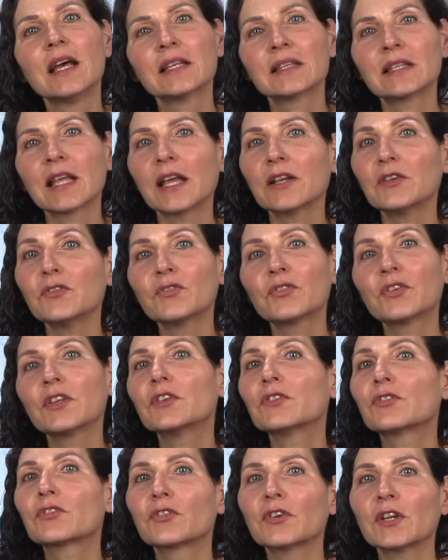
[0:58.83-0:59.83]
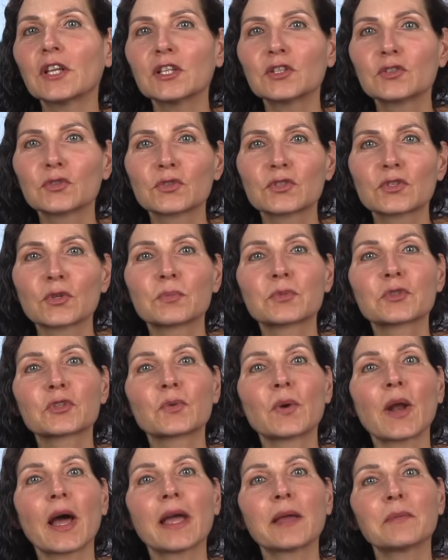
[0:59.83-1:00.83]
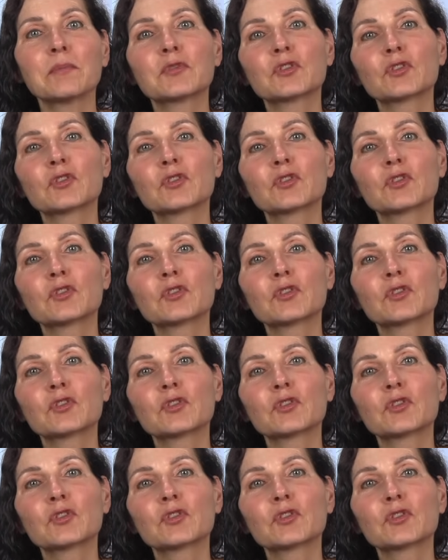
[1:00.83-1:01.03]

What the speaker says: then feel free to subscribe